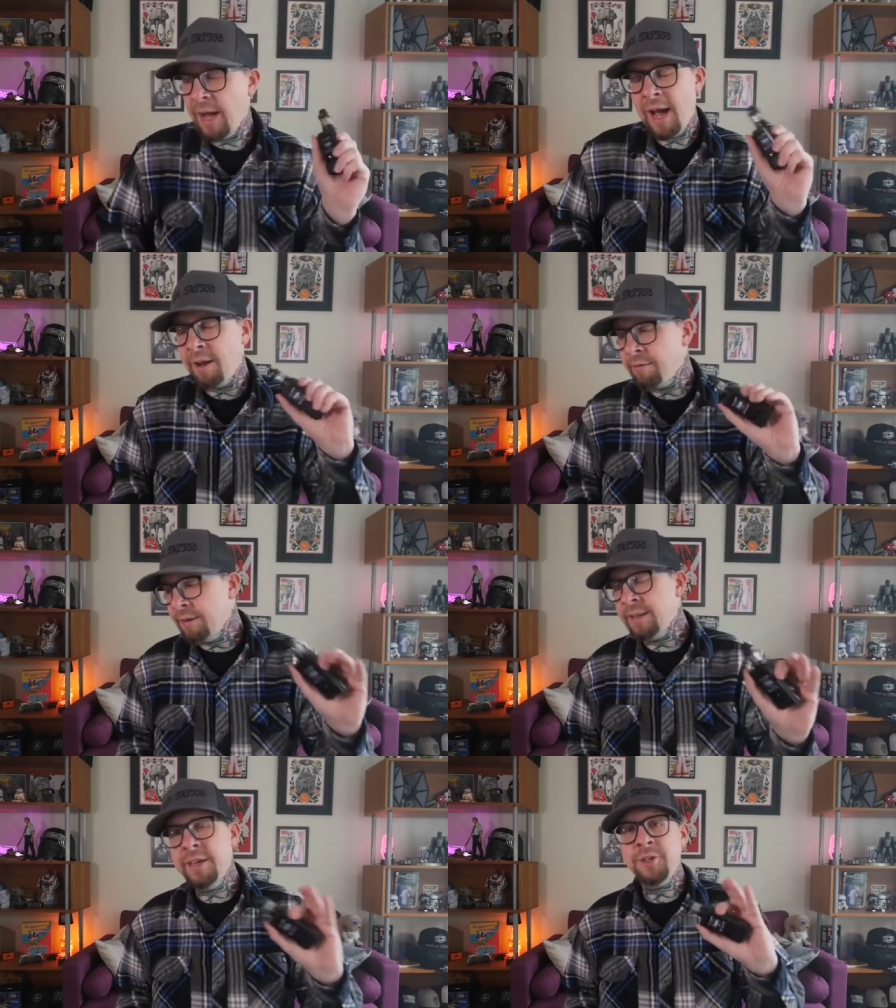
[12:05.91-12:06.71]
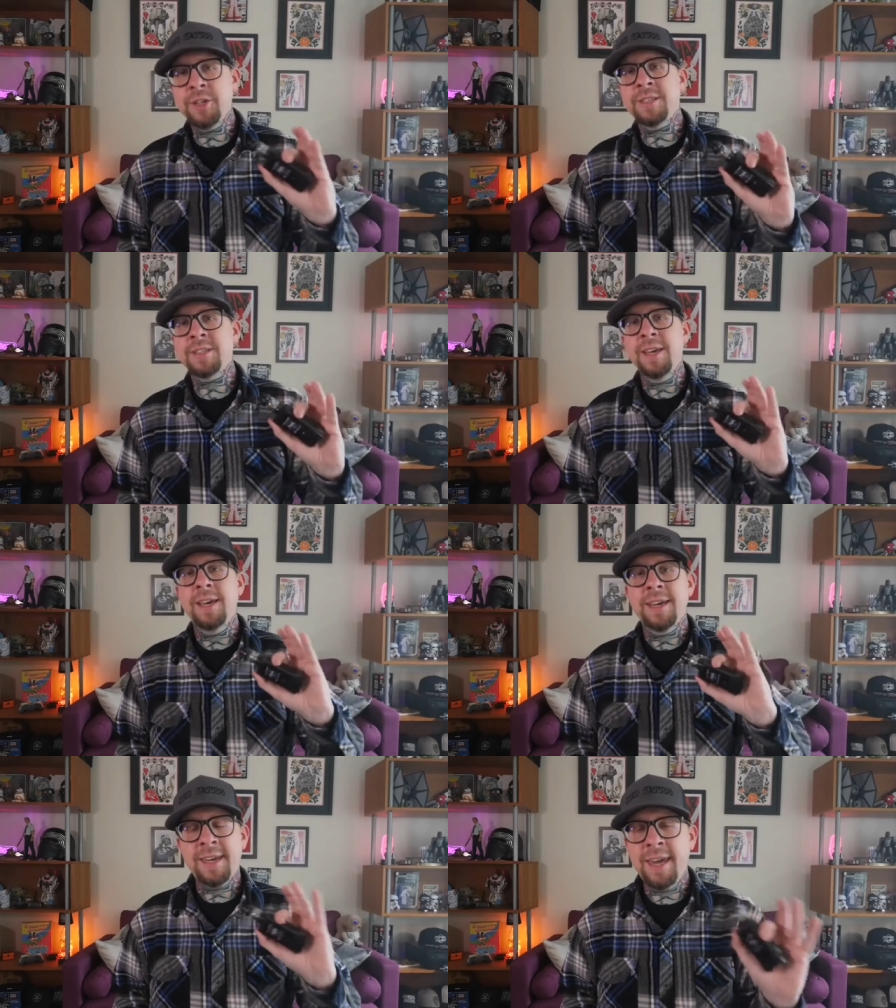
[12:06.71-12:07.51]
I, I really just
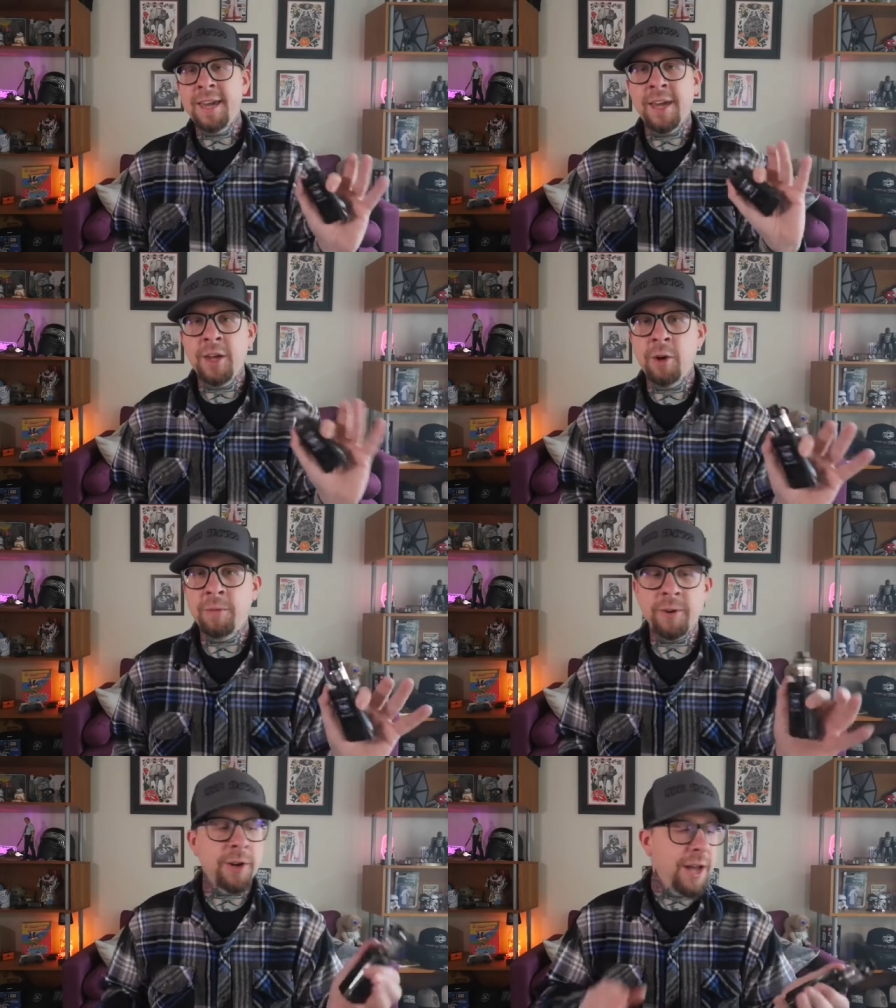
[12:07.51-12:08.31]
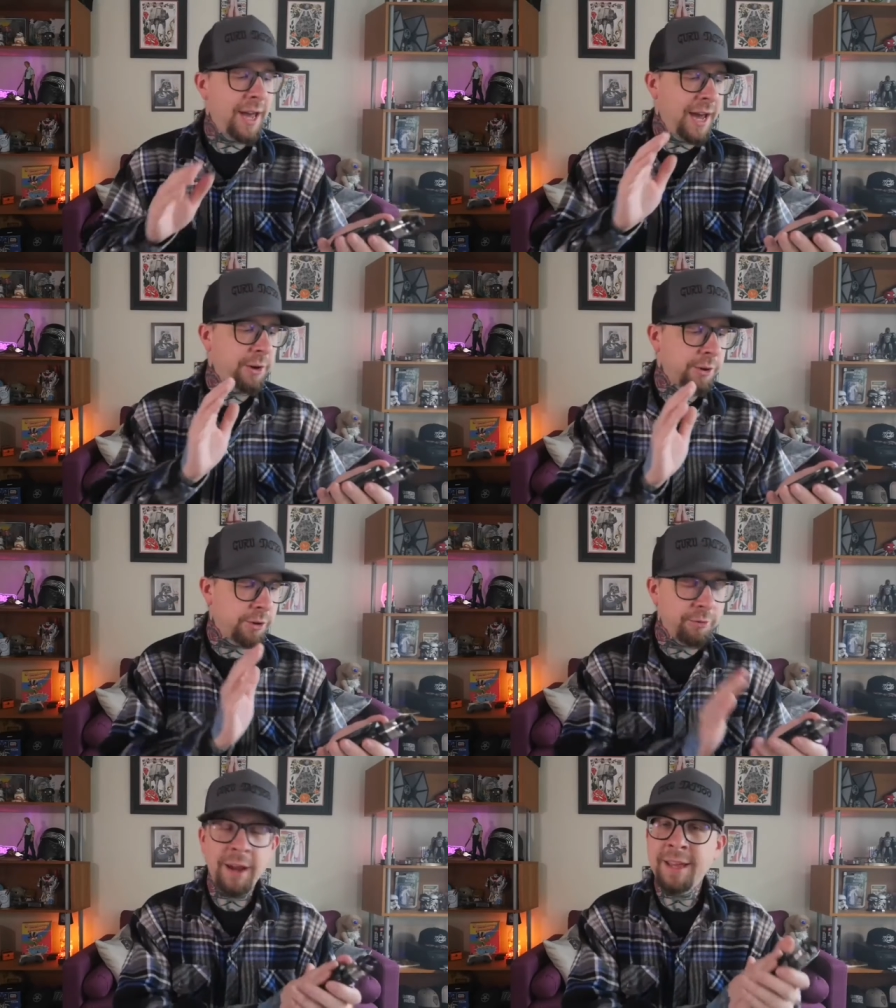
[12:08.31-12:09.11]
can't get over how
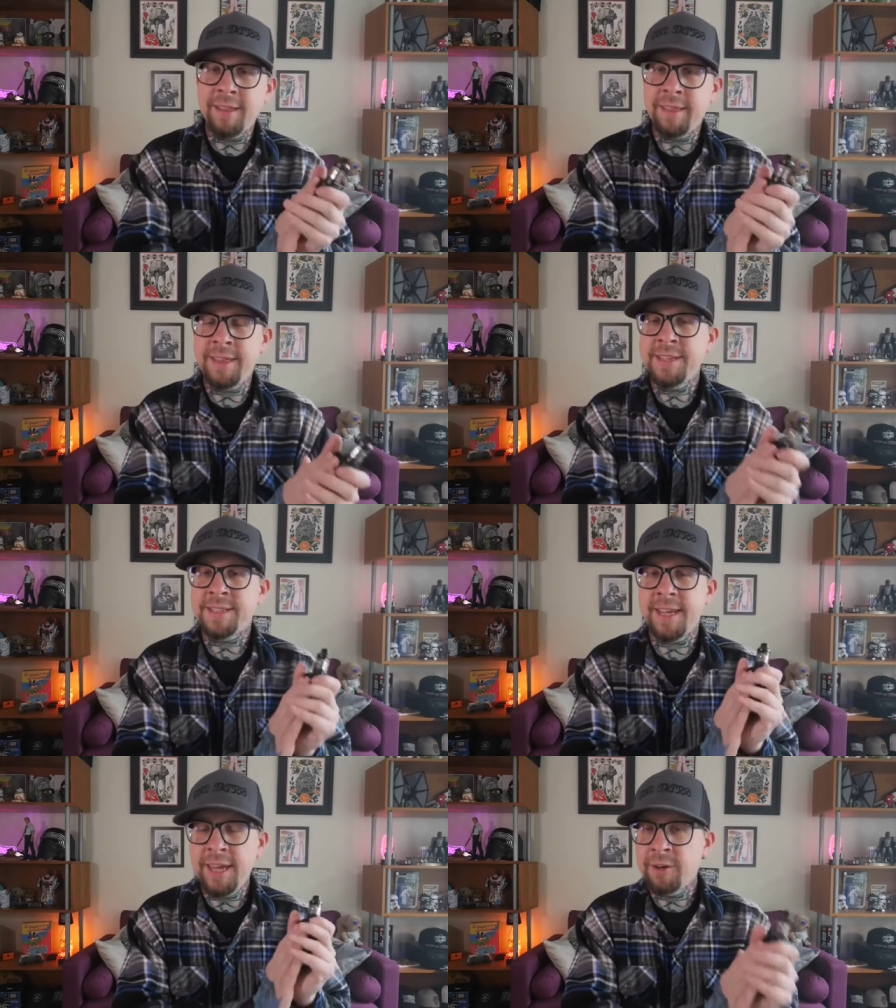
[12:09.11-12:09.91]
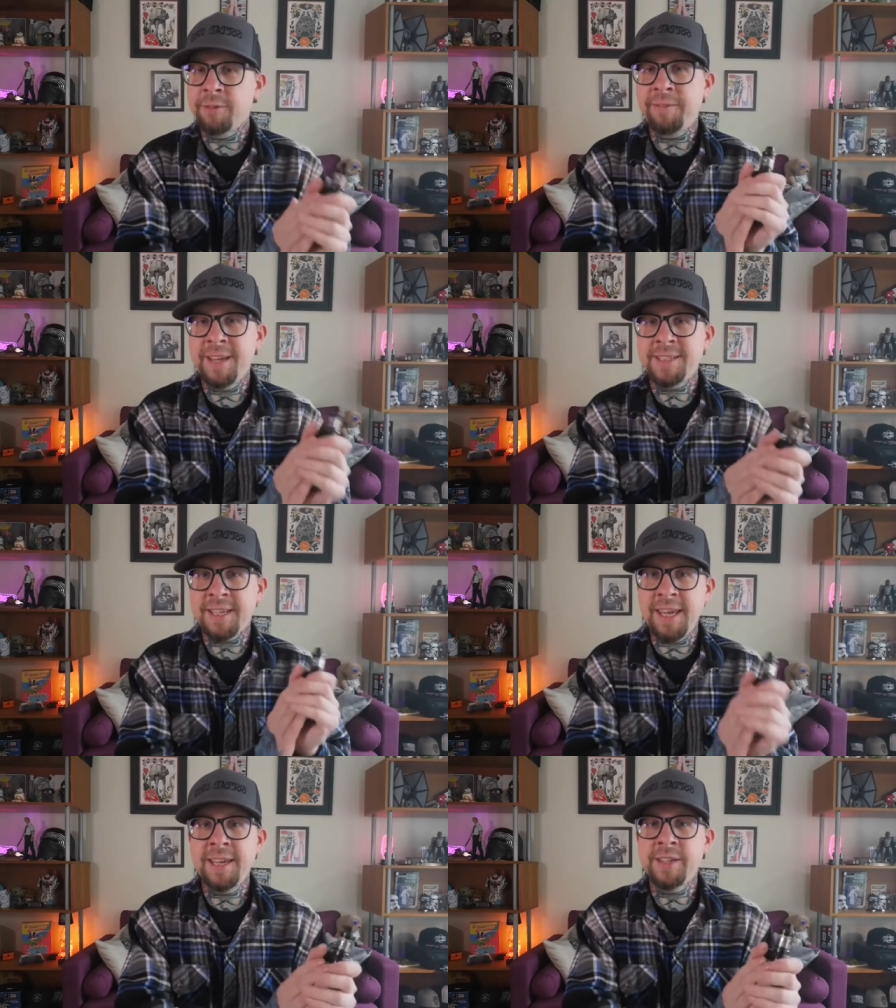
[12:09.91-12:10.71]
great this
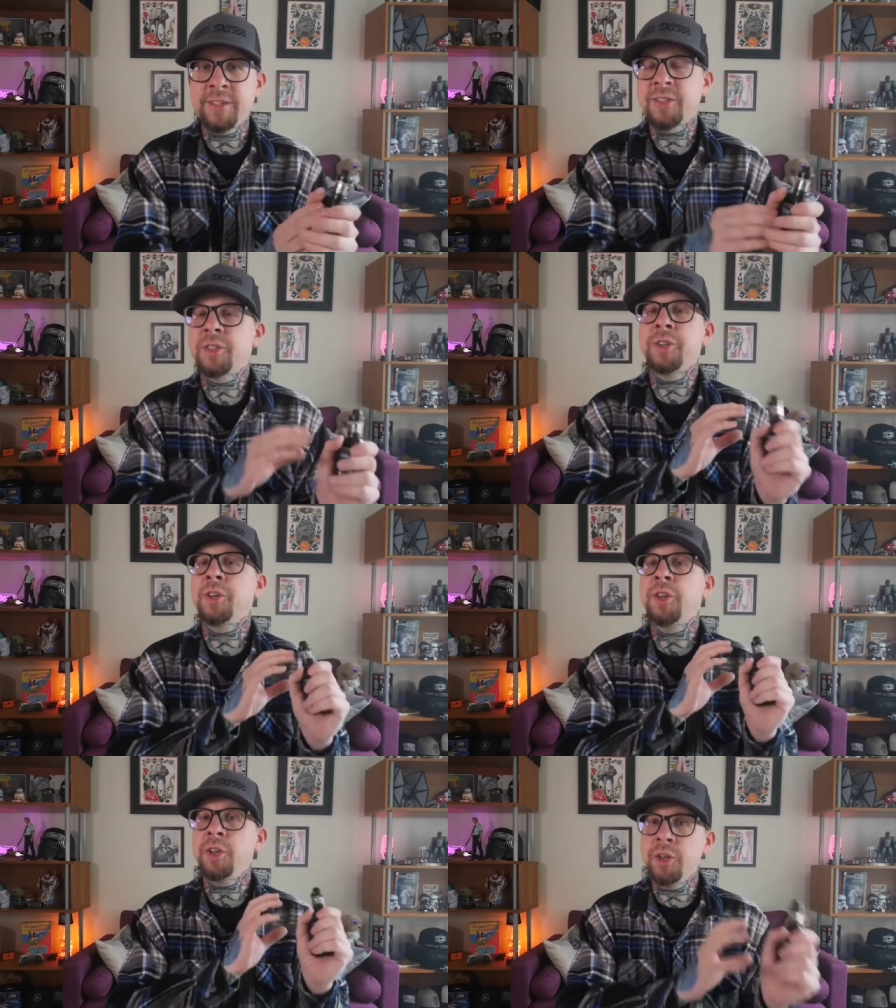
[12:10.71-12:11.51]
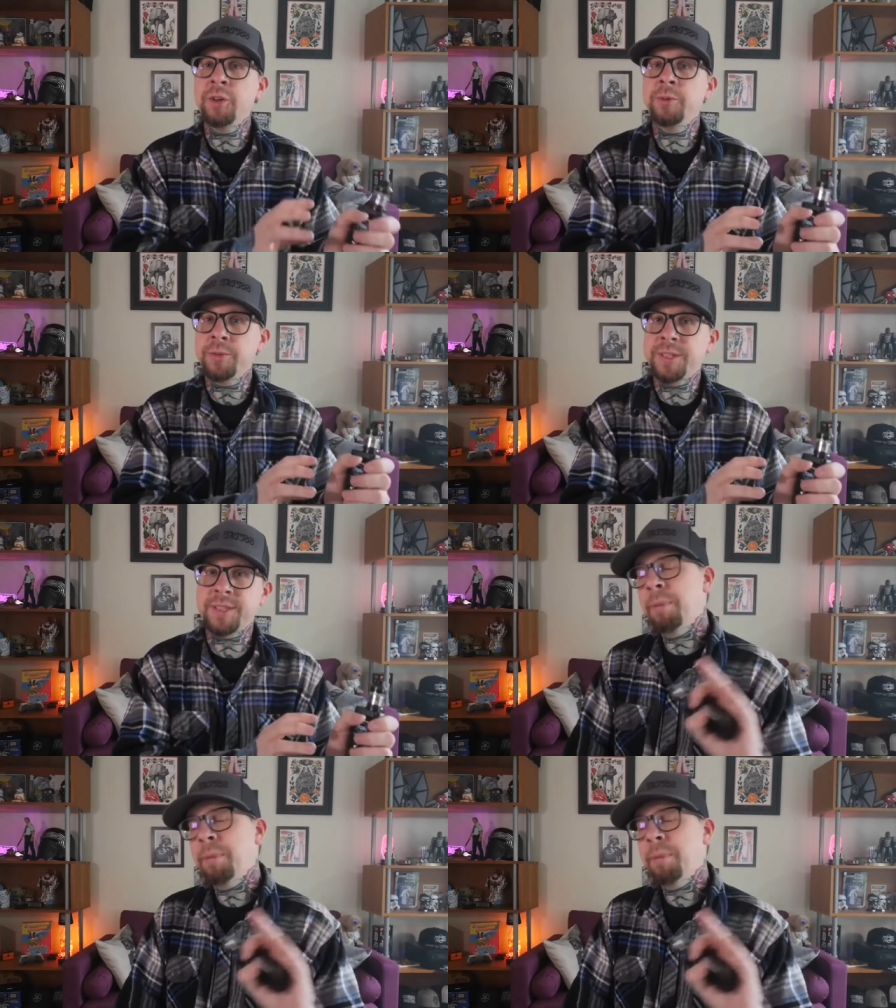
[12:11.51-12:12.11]
interface is to use.